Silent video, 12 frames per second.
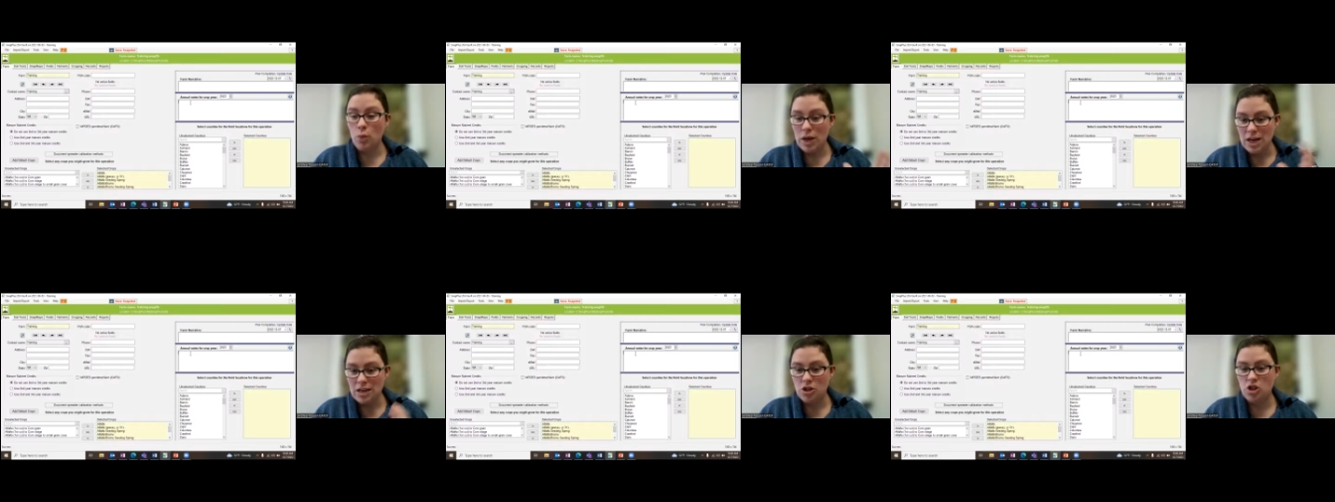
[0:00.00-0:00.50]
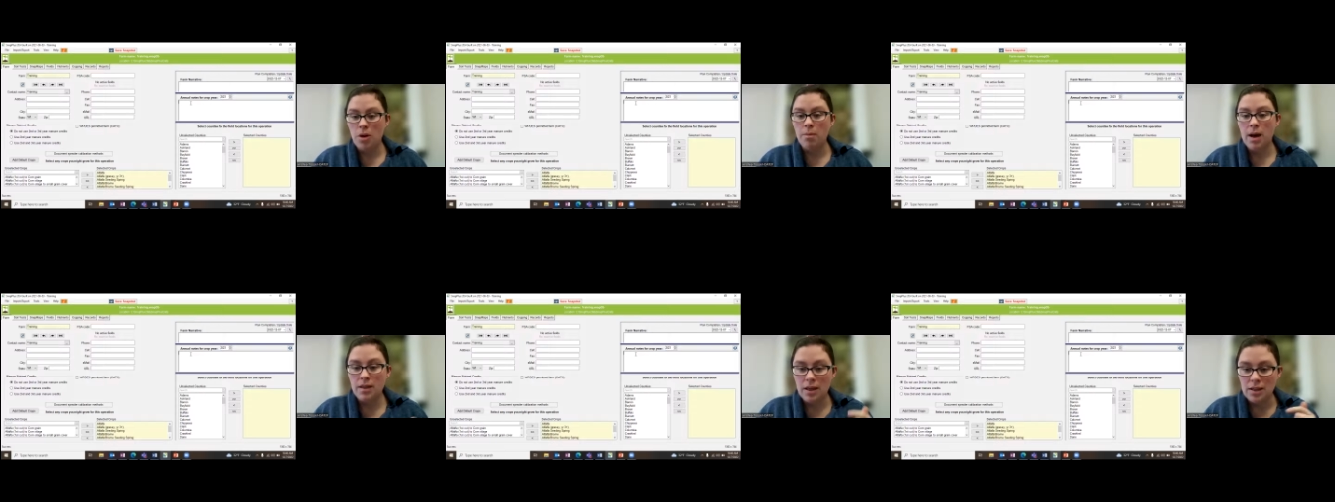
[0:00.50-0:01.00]
We need to
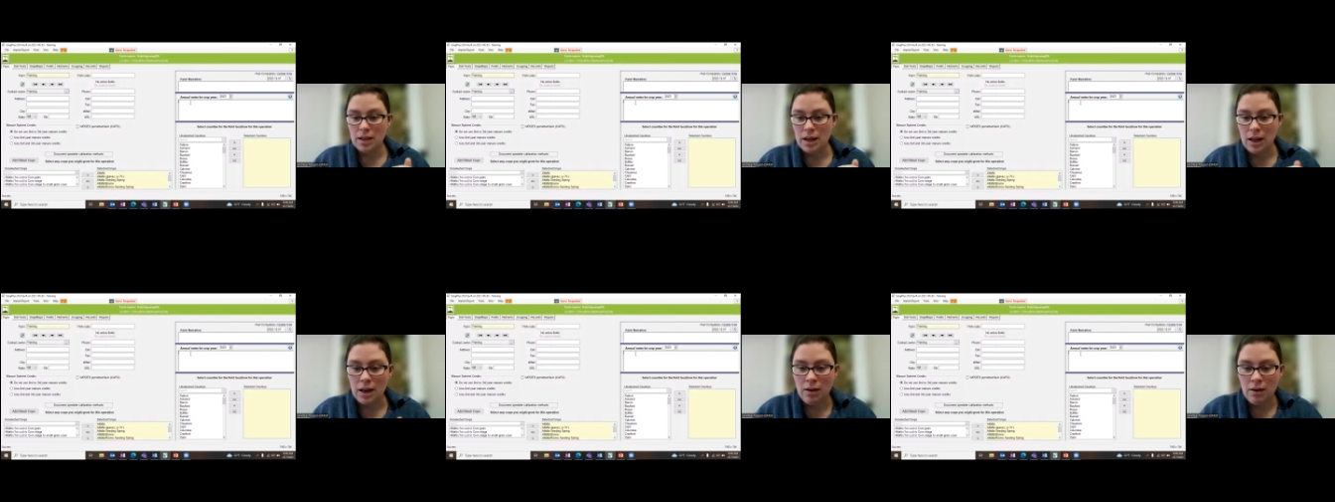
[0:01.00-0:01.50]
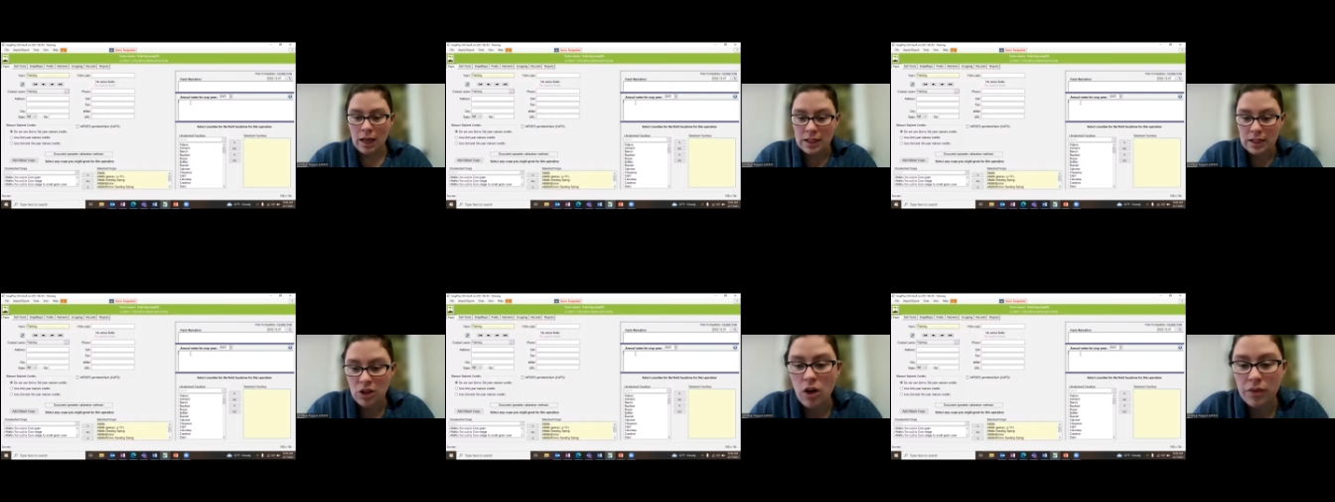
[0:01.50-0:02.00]
jump on this and
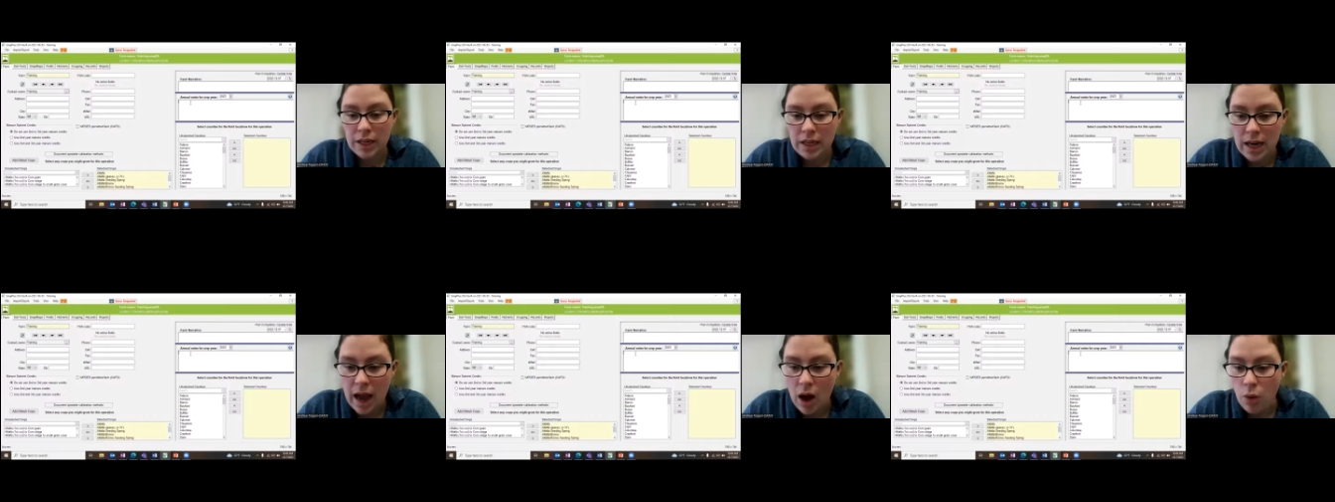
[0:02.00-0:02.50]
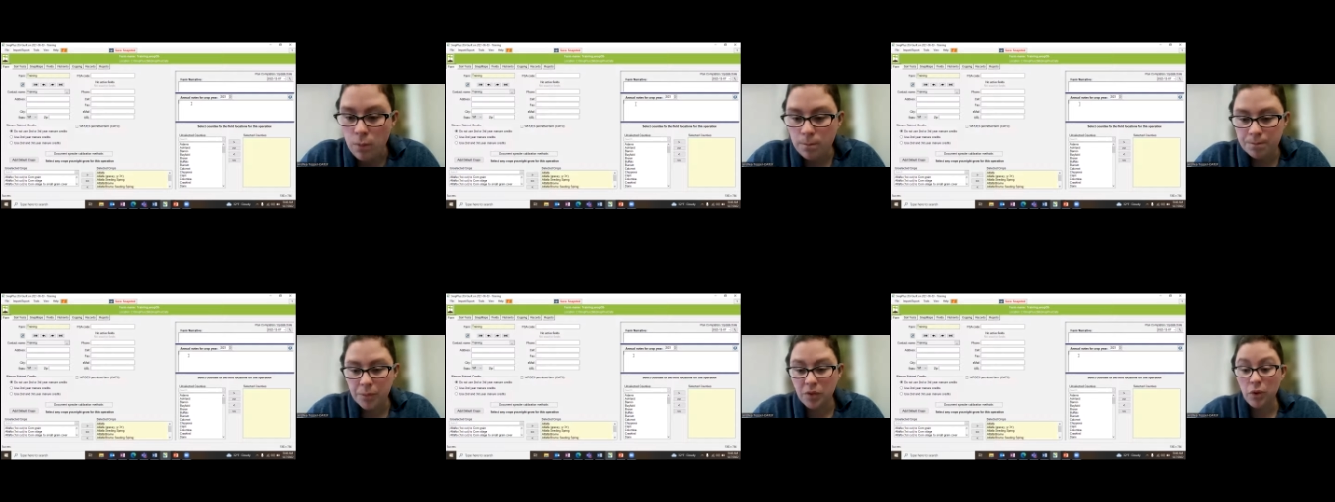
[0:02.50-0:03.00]
solve it now
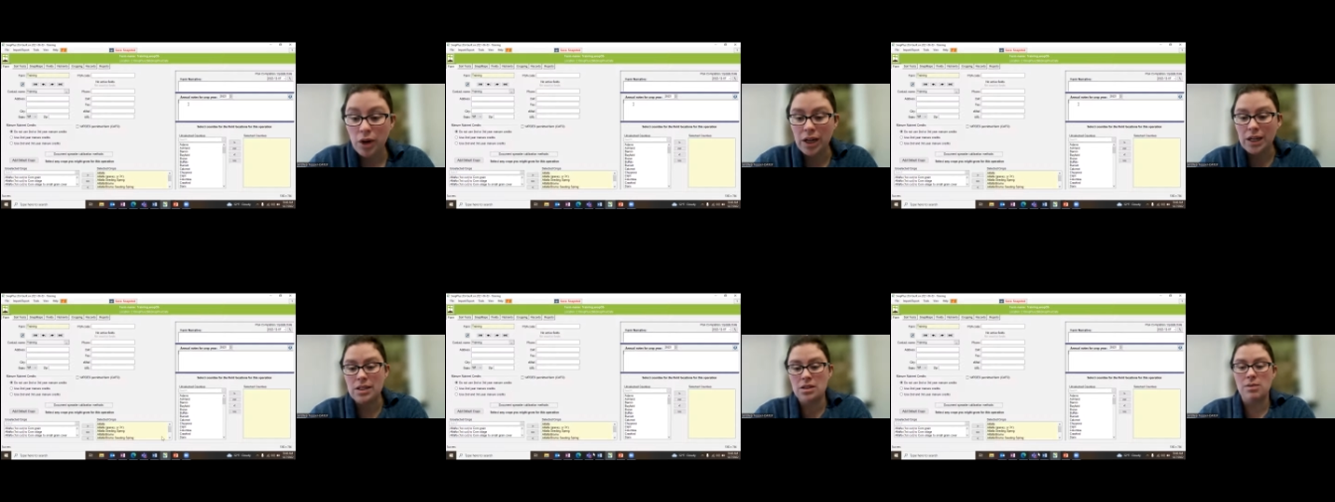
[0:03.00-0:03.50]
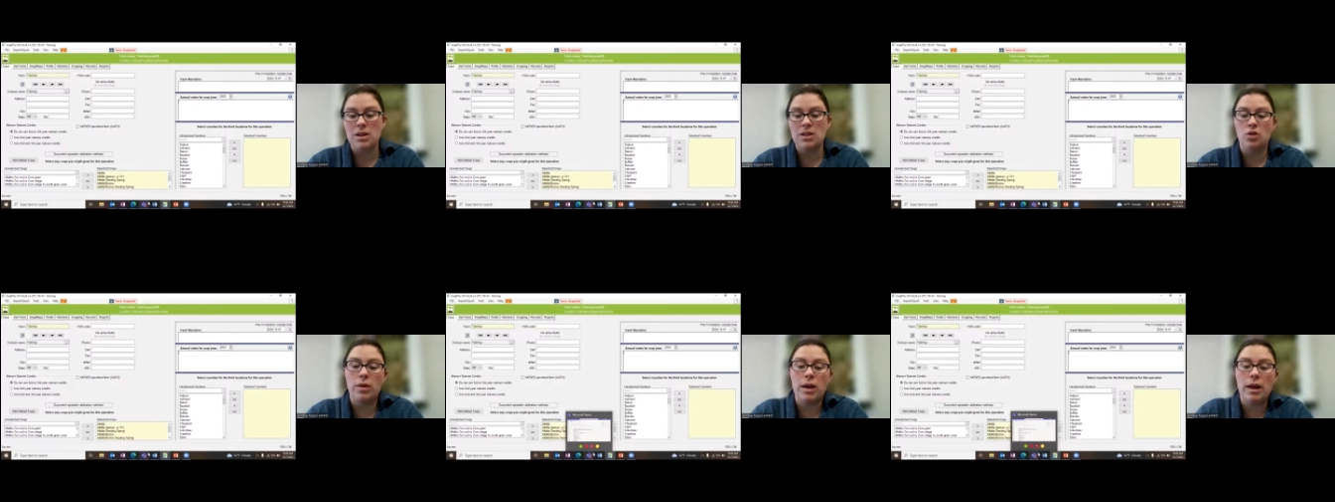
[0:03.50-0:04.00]
before it gets to be
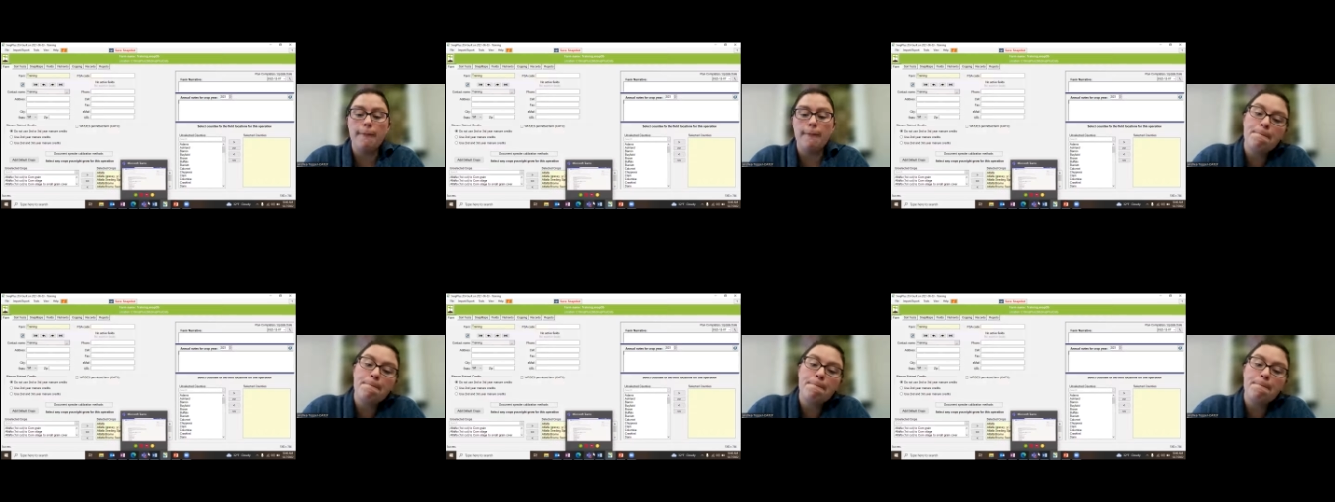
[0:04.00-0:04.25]
too big.